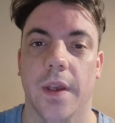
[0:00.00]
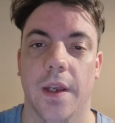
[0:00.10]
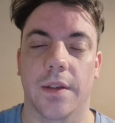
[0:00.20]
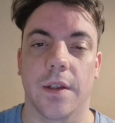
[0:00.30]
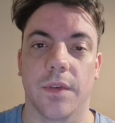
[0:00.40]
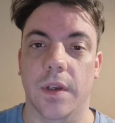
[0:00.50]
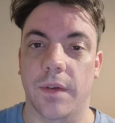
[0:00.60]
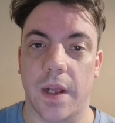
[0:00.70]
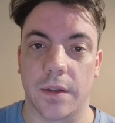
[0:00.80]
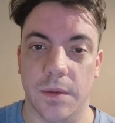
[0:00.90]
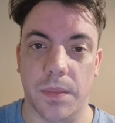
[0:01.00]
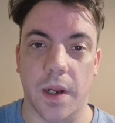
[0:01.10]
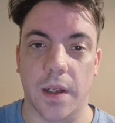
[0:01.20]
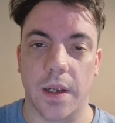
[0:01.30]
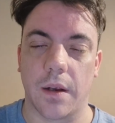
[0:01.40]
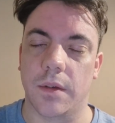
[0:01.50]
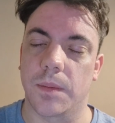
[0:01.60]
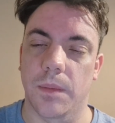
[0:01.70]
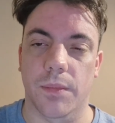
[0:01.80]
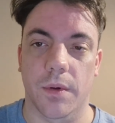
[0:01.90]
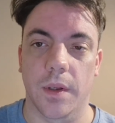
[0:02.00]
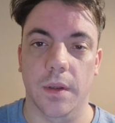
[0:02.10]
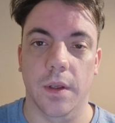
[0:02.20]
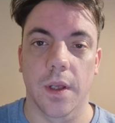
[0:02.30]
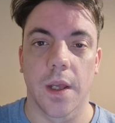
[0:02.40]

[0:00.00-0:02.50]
and seeing the different actors play the characters has been brilliant.